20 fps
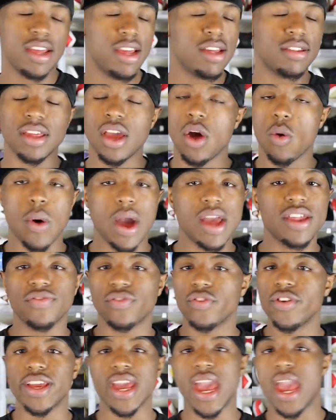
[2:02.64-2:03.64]
it's getting white. It's
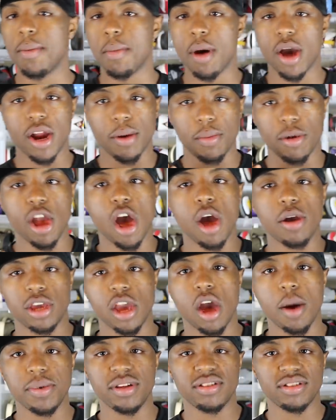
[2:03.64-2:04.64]
free game out here, bro. Y'all,
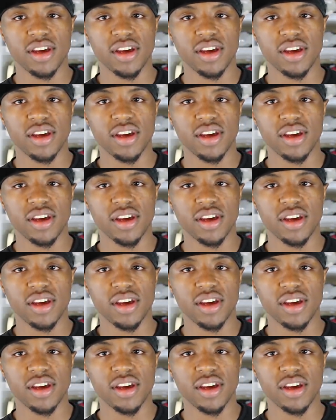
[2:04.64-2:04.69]
y'all be